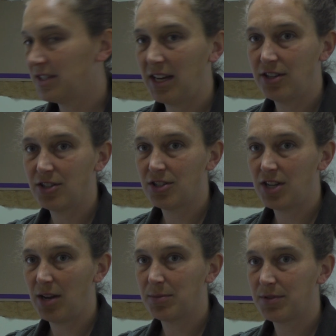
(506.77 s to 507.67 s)
nature
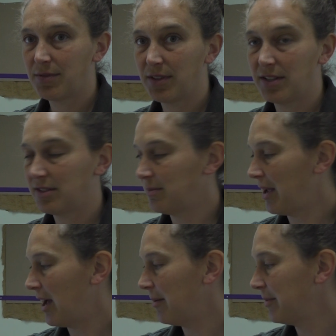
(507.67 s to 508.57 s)
shapes for this
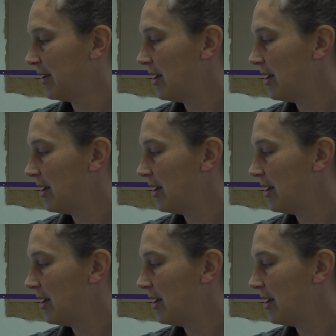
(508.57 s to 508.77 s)
map,